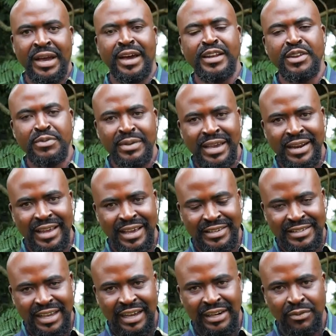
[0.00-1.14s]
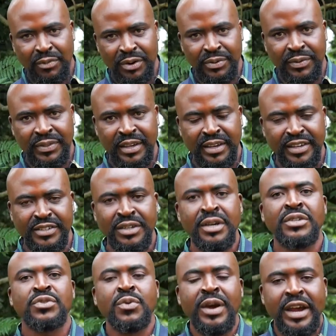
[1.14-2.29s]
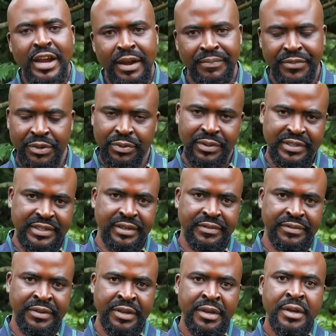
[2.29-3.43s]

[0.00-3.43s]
and then you get exactly what you're taking to help yourself.